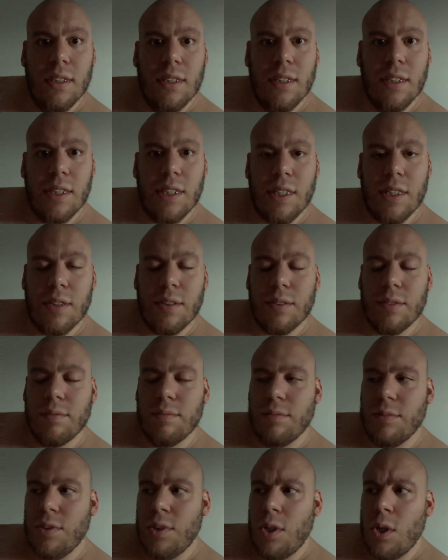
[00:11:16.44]
You know?
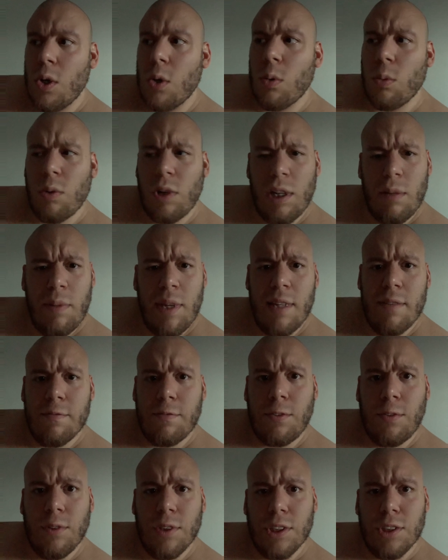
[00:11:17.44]
Or would he be in
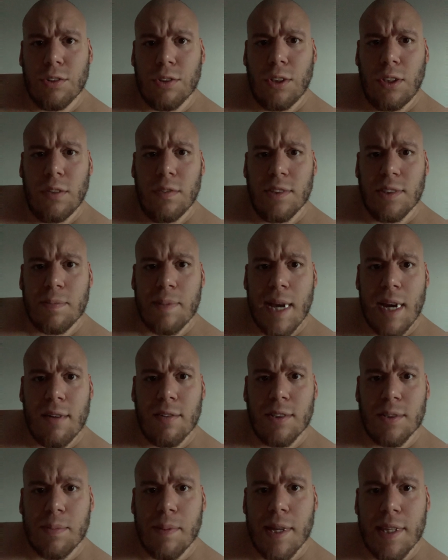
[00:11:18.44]
full control of his
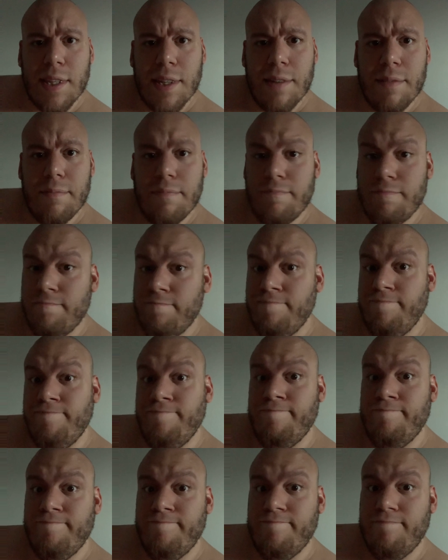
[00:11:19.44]
powers by then?
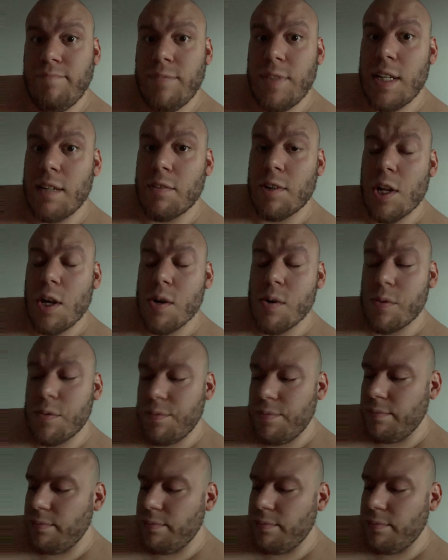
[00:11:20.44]
Never know.